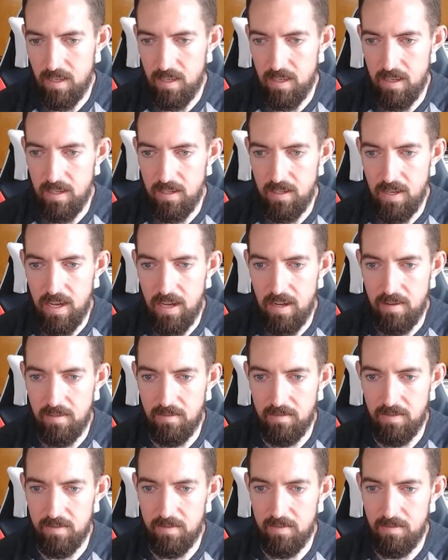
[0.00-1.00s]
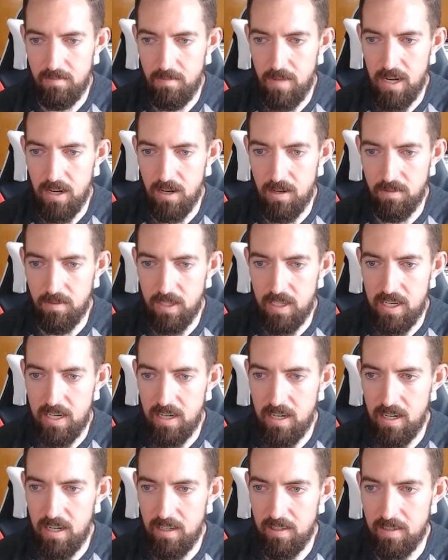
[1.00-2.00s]
You have mayor over
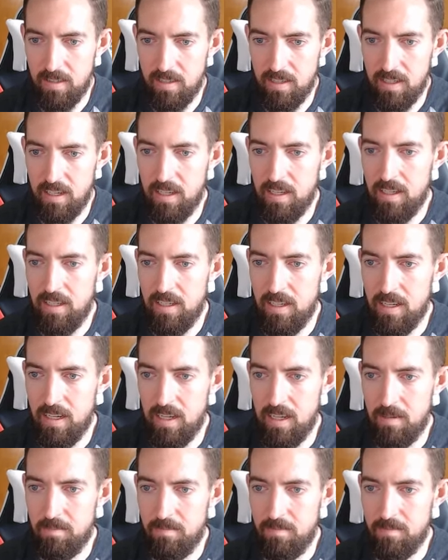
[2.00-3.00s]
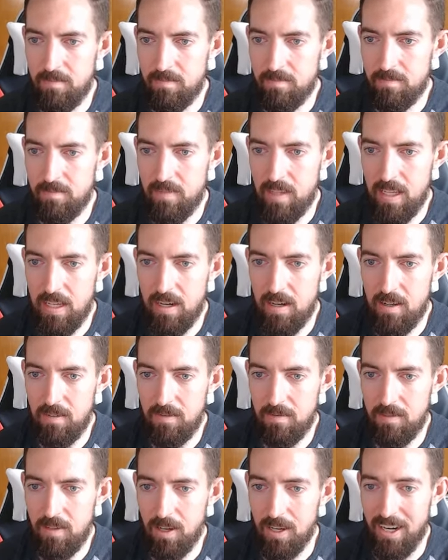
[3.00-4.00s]
here. Then
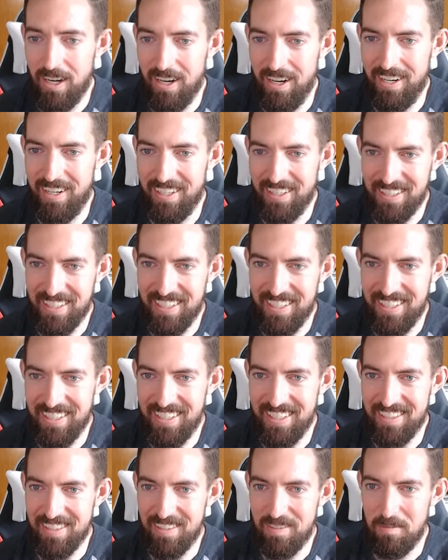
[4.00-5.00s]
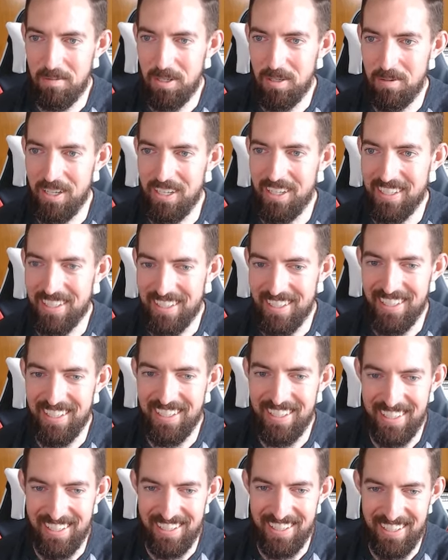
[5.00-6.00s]
I'll get to this in a moment.
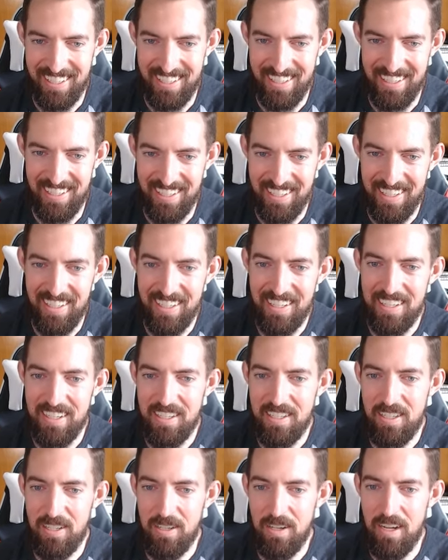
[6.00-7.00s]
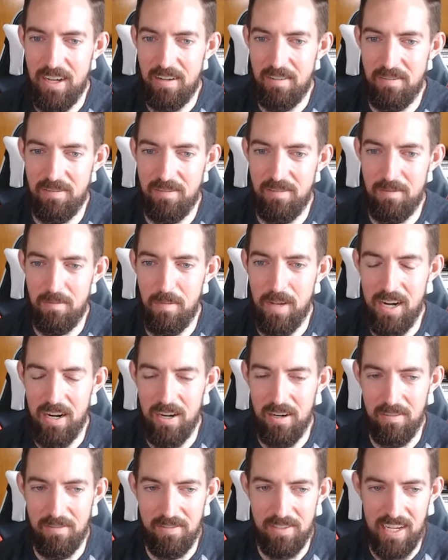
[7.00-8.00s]
You have
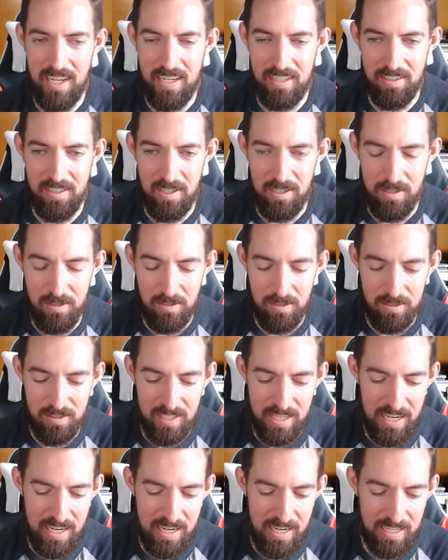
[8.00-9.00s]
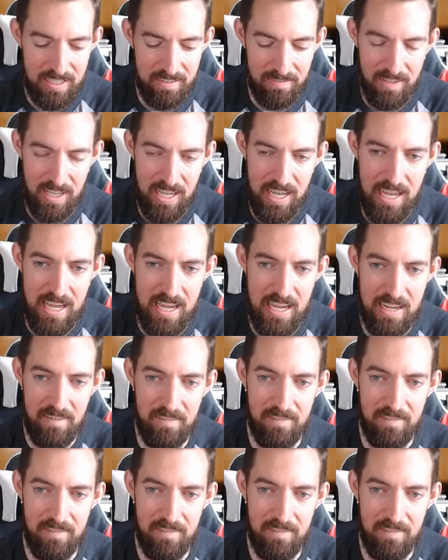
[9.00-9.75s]
mayor of side two saying, hey,